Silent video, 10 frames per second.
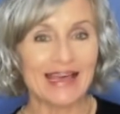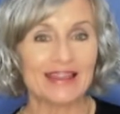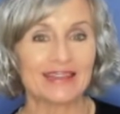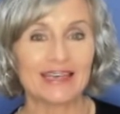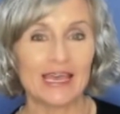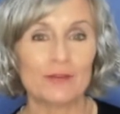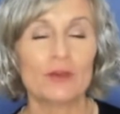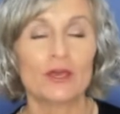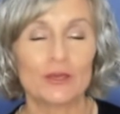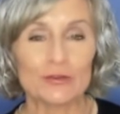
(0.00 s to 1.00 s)
the
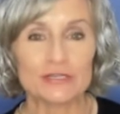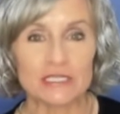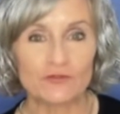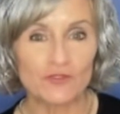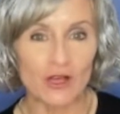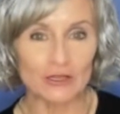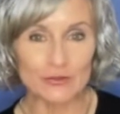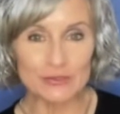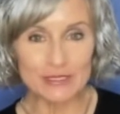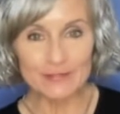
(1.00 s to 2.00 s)
game goes as
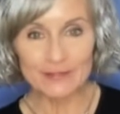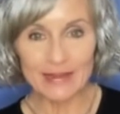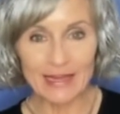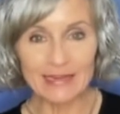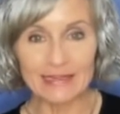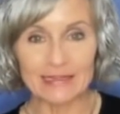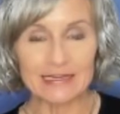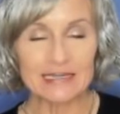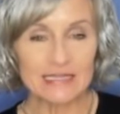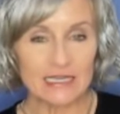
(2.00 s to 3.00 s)
follows.
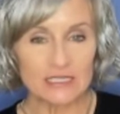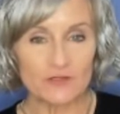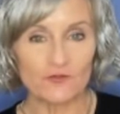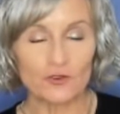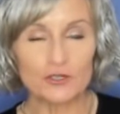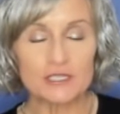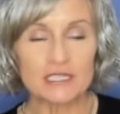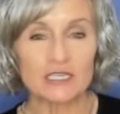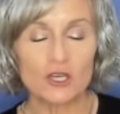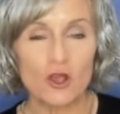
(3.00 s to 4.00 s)
Ellen takes the
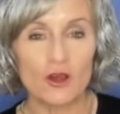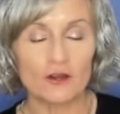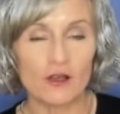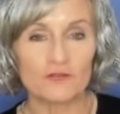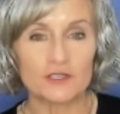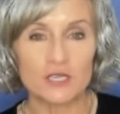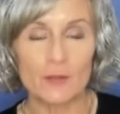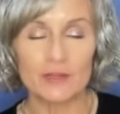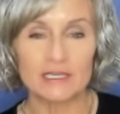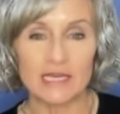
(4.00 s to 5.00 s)
first card off the
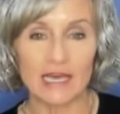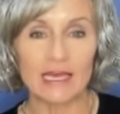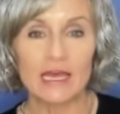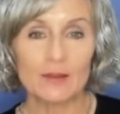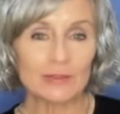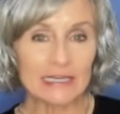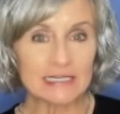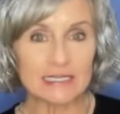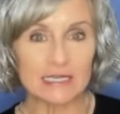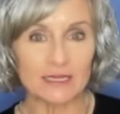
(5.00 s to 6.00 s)
top of the deck,
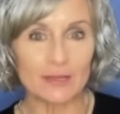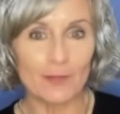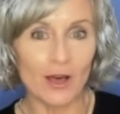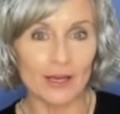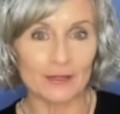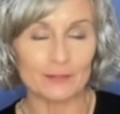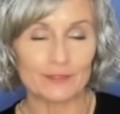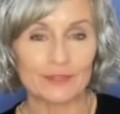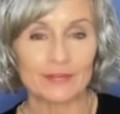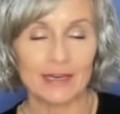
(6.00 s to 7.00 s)
places it at the bottom.
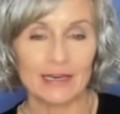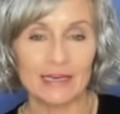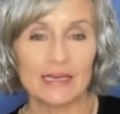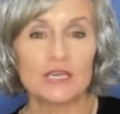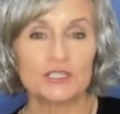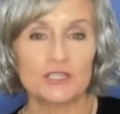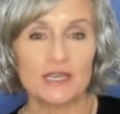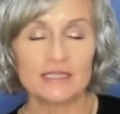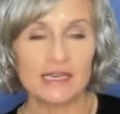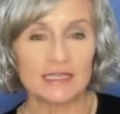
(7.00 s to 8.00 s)
Okay, she
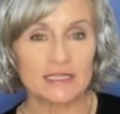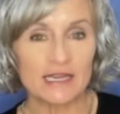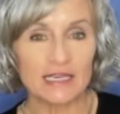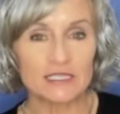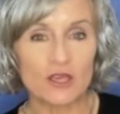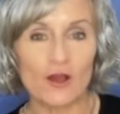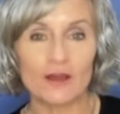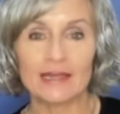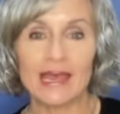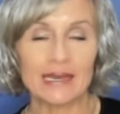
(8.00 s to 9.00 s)
then takes the next
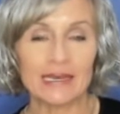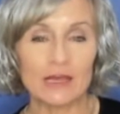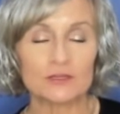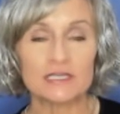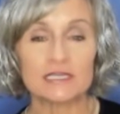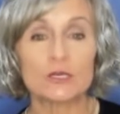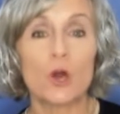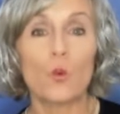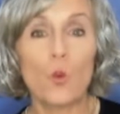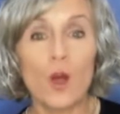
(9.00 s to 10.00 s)
card and announces
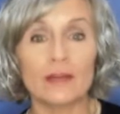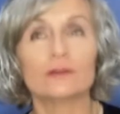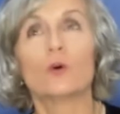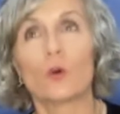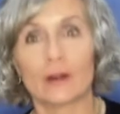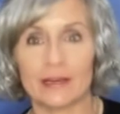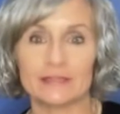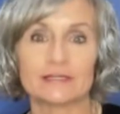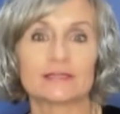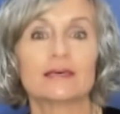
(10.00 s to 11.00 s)
1 or ace.